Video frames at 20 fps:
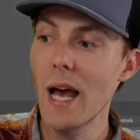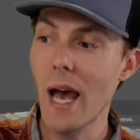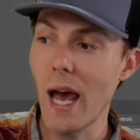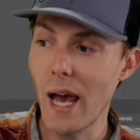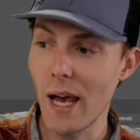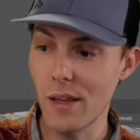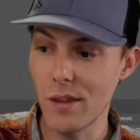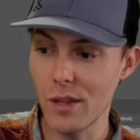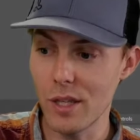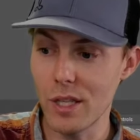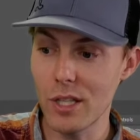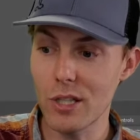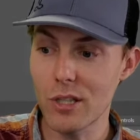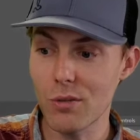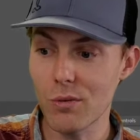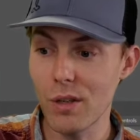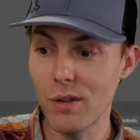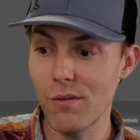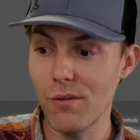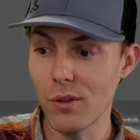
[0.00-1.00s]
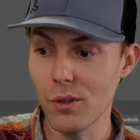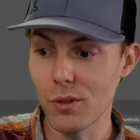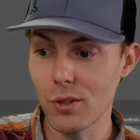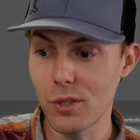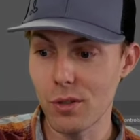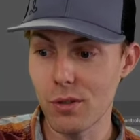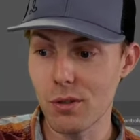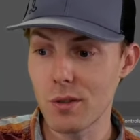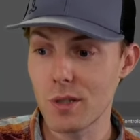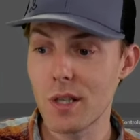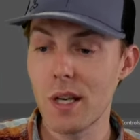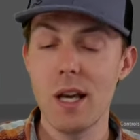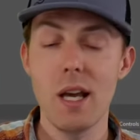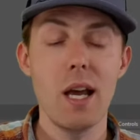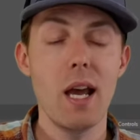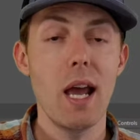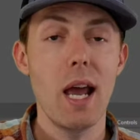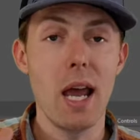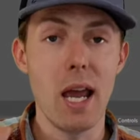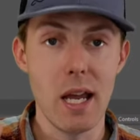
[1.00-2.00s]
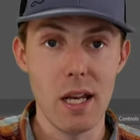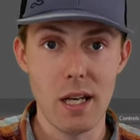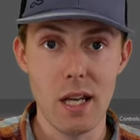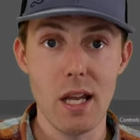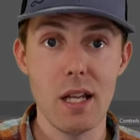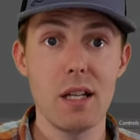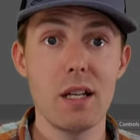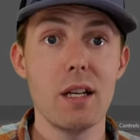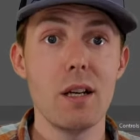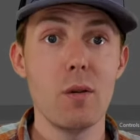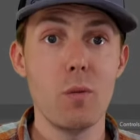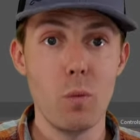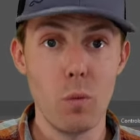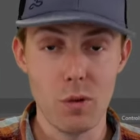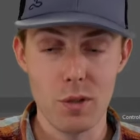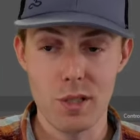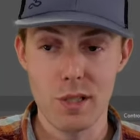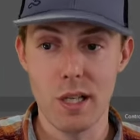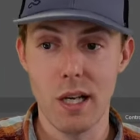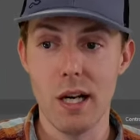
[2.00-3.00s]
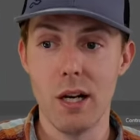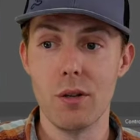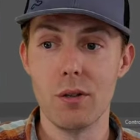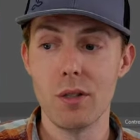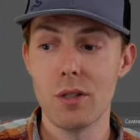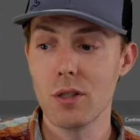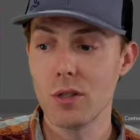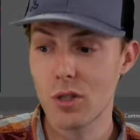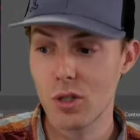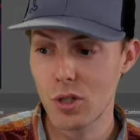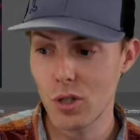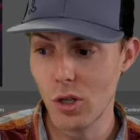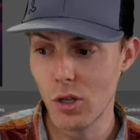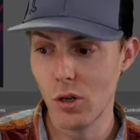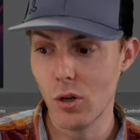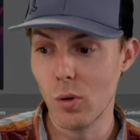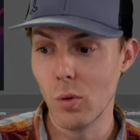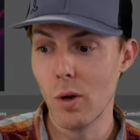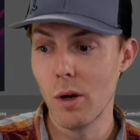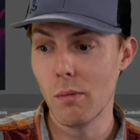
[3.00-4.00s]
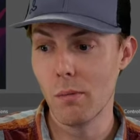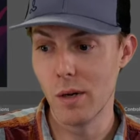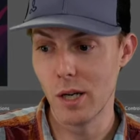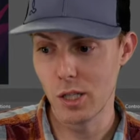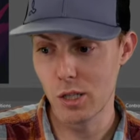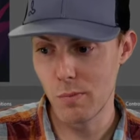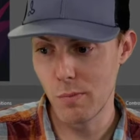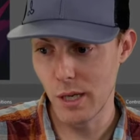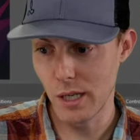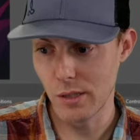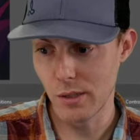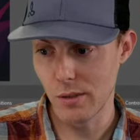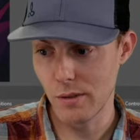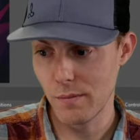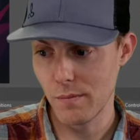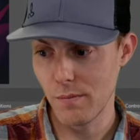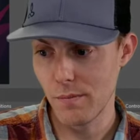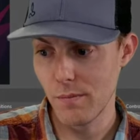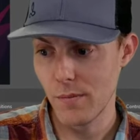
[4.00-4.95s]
Add these 3 filters and it will sound so much better.